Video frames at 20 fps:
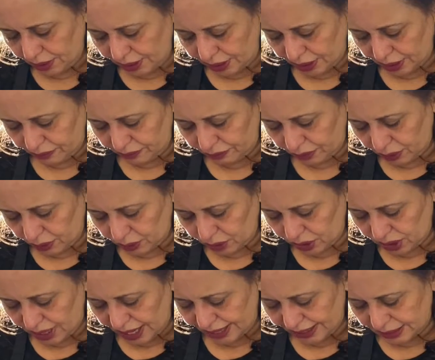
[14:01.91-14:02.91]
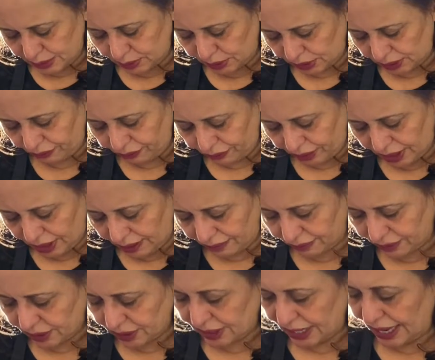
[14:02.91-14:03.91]
and it goes nice with the
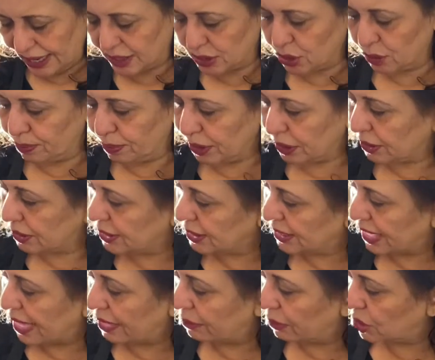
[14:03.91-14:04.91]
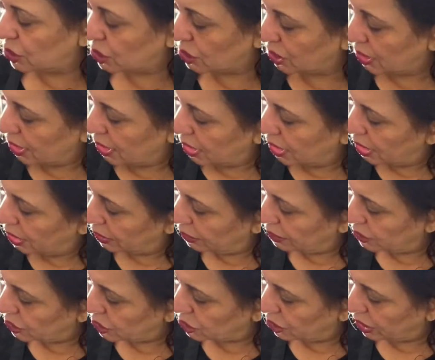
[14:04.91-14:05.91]
falafels as you build a sandwich. I'm gonna
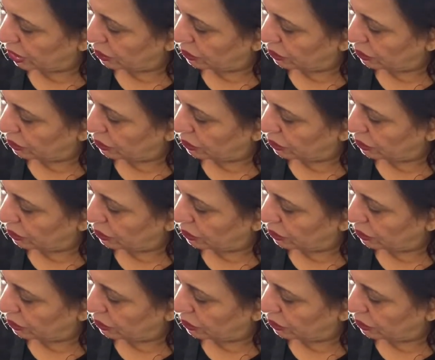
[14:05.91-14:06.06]
start